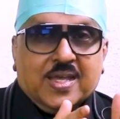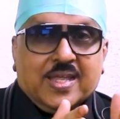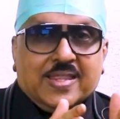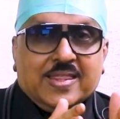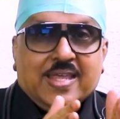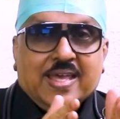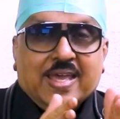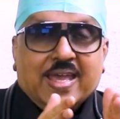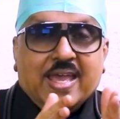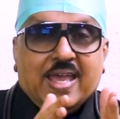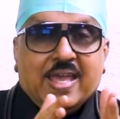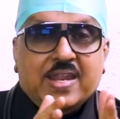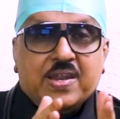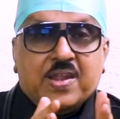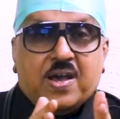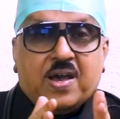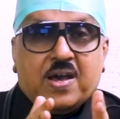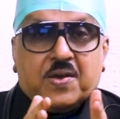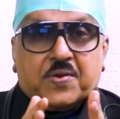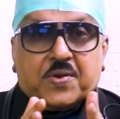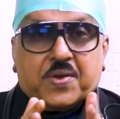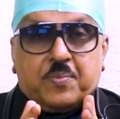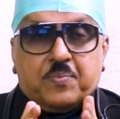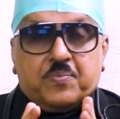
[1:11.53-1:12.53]
The
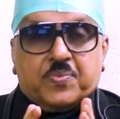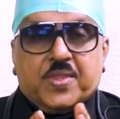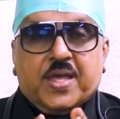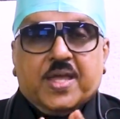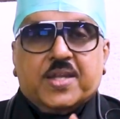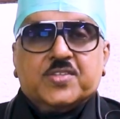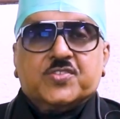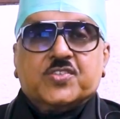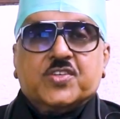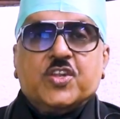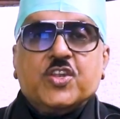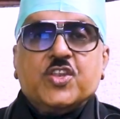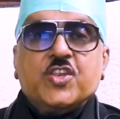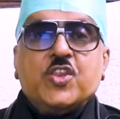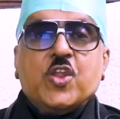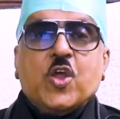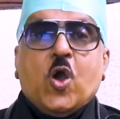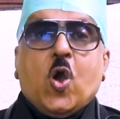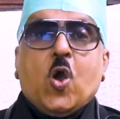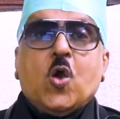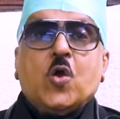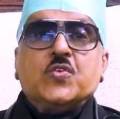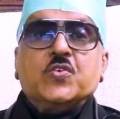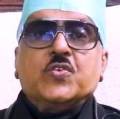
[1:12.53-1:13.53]
NREM, that is a
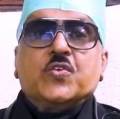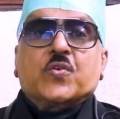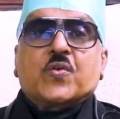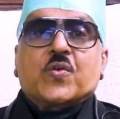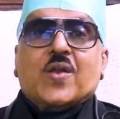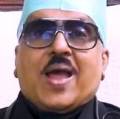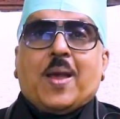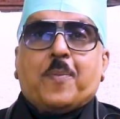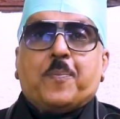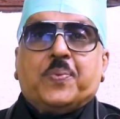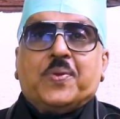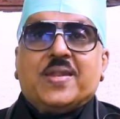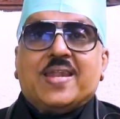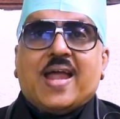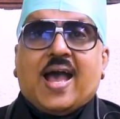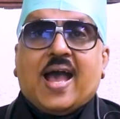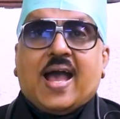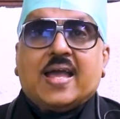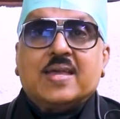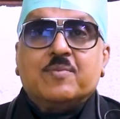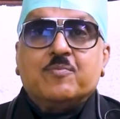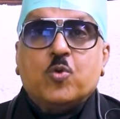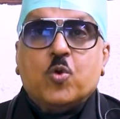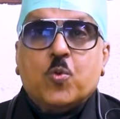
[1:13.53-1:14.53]
non-rapid
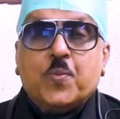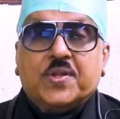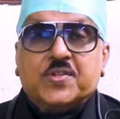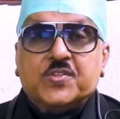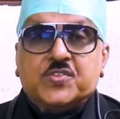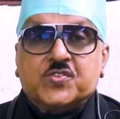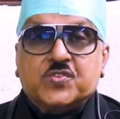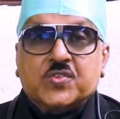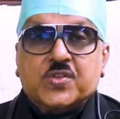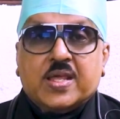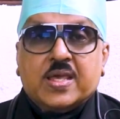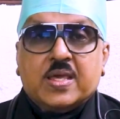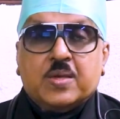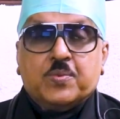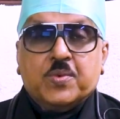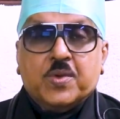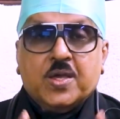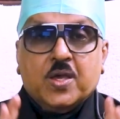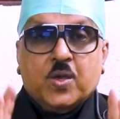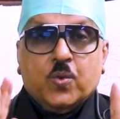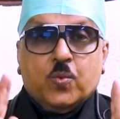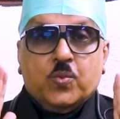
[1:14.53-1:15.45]
eye movement sleep,